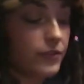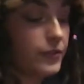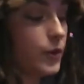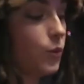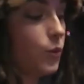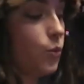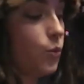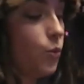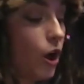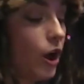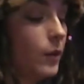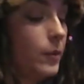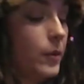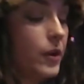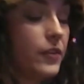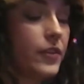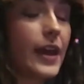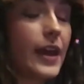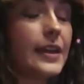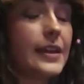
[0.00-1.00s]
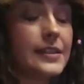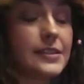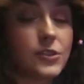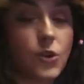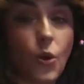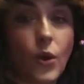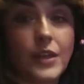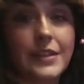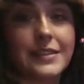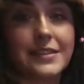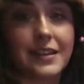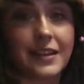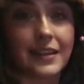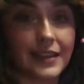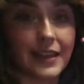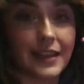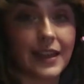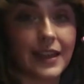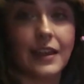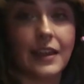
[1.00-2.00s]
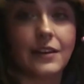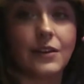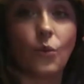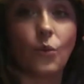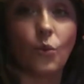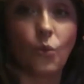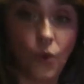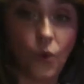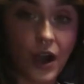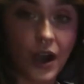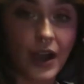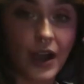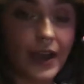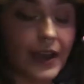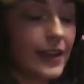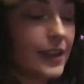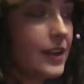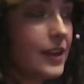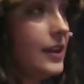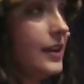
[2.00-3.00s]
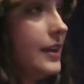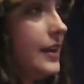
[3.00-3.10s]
the warmer that it's going to get. Why?